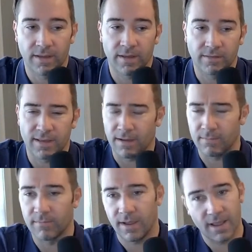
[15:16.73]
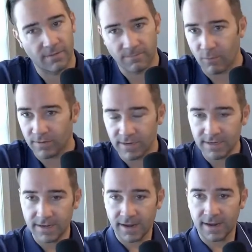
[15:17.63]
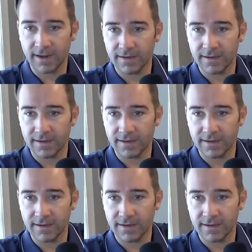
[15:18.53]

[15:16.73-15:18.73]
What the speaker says: say, oh, I got a 14-day